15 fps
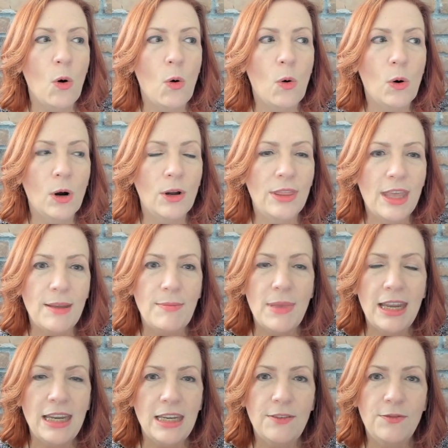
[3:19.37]
or they
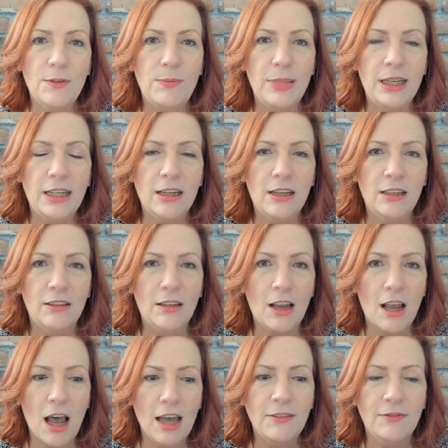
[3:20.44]
may even be in
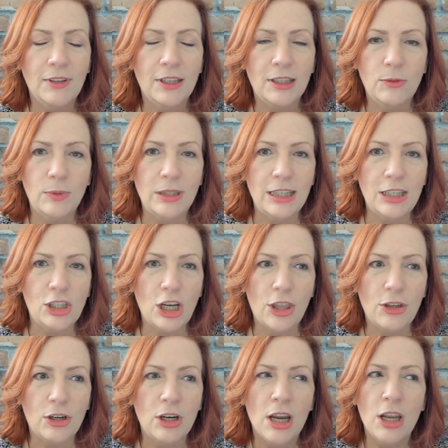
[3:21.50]
conflict with each
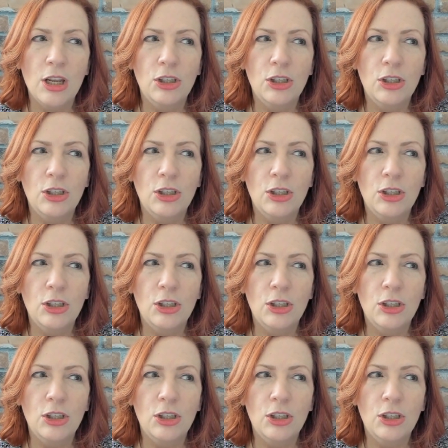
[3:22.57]
other.